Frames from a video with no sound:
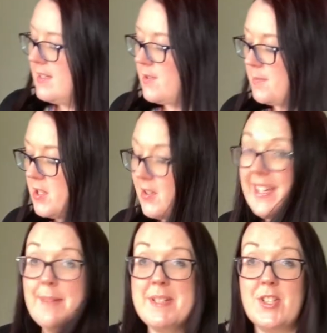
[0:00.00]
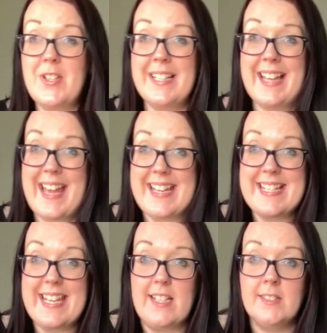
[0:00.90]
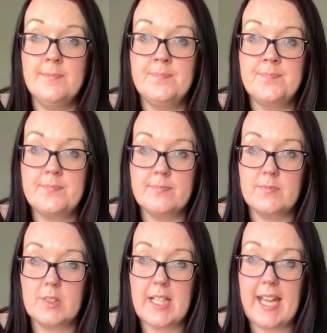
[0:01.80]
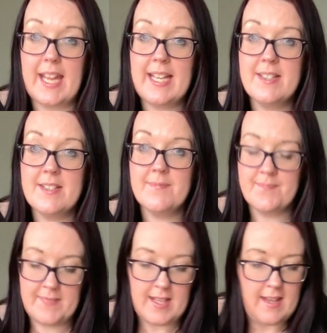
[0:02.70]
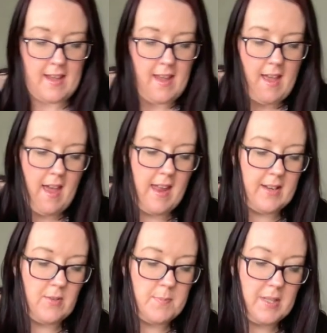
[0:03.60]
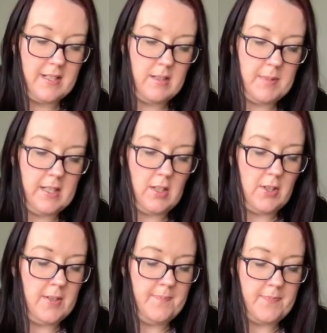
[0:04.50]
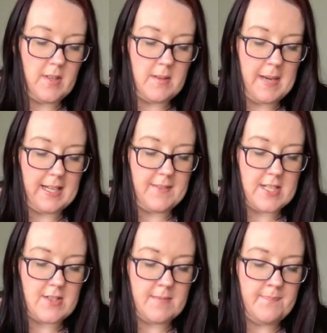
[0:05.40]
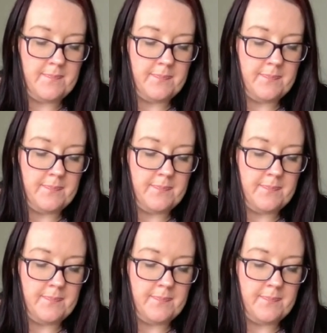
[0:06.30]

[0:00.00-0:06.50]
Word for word: So I'm just going to get my two little eyes here, okay? And I'm going to put a little bit of glue on the back of each of them